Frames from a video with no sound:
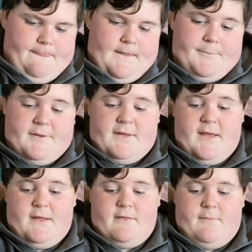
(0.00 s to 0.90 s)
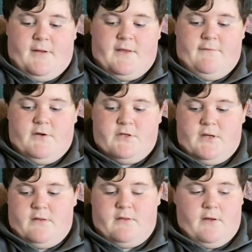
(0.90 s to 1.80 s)
I'm just saying it's the musky version
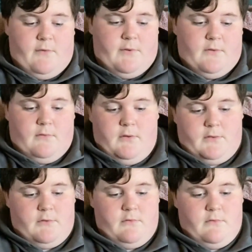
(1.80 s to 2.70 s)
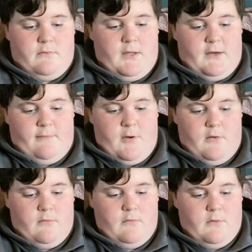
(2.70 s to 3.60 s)
because the other one looked kind of
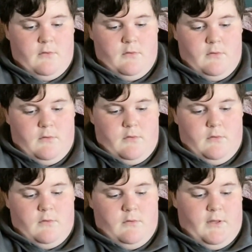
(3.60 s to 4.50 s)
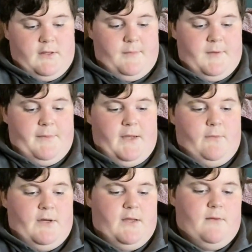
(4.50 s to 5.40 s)
small. Like something Pike
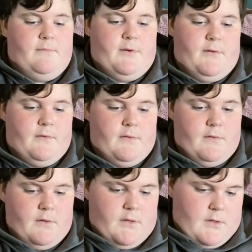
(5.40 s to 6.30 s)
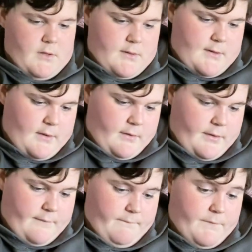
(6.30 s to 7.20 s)
would eat, but this is
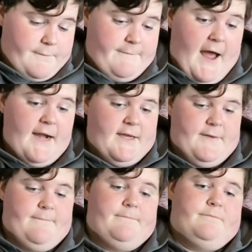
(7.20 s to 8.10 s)
the, the fatty.